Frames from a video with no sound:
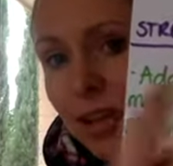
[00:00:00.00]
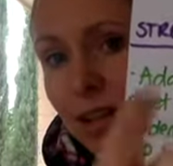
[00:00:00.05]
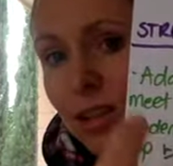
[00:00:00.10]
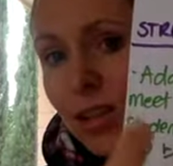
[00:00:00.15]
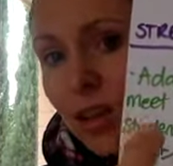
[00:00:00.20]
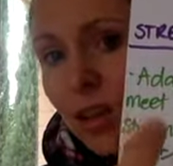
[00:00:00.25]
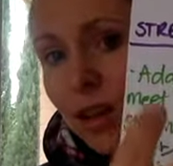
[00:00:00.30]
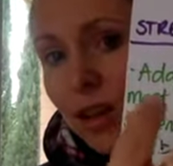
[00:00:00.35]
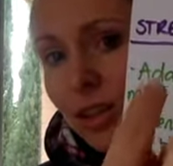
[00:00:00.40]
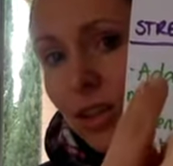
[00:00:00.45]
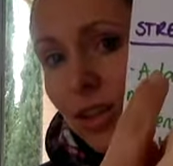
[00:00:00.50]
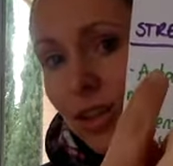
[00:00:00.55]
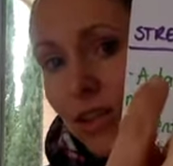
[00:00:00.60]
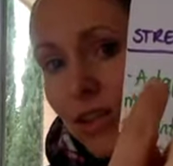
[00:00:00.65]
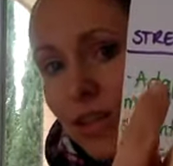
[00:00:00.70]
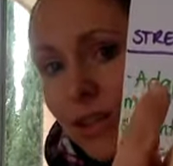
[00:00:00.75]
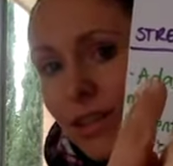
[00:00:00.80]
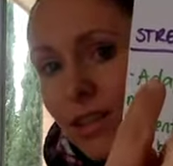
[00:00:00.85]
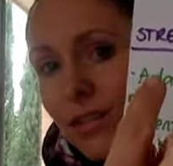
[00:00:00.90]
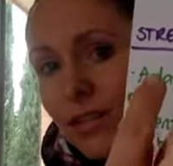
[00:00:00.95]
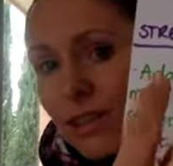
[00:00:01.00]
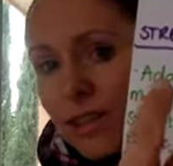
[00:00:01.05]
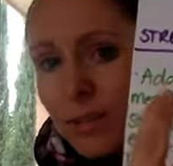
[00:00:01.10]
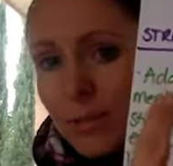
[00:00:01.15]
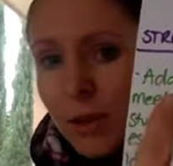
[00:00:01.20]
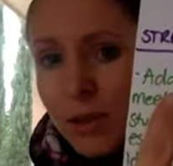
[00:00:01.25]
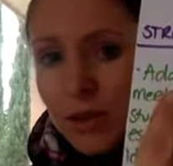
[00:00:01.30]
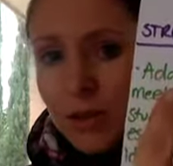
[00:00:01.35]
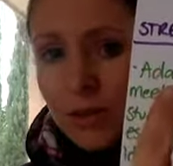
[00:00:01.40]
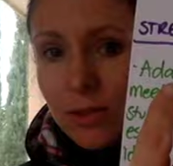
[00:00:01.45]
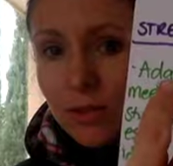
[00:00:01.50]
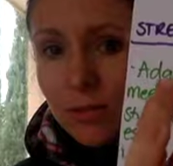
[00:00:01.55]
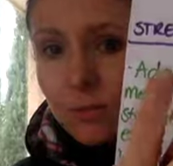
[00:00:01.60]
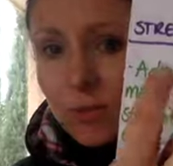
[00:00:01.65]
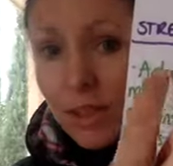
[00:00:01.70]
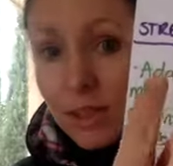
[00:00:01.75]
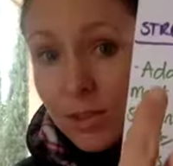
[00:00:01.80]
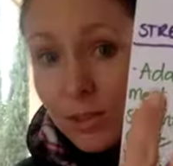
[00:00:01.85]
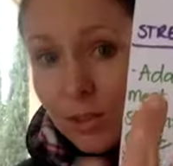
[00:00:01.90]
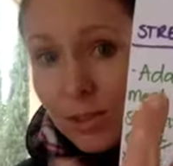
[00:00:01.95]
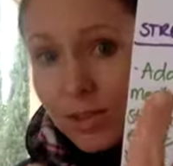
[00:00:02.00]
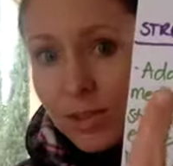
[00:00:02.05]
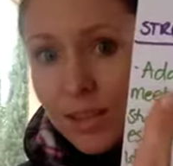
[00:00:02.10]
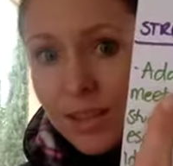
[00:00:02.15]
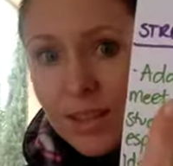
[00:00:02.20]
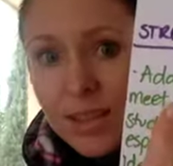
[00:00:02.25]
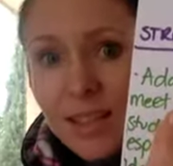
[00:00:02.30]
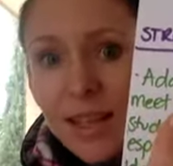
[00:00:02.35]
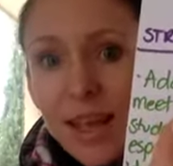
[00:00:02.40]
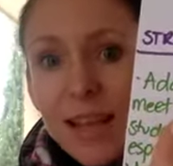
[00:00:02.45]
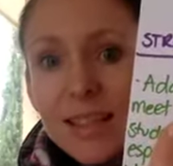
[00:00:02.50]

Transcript: So the strengths of this resource is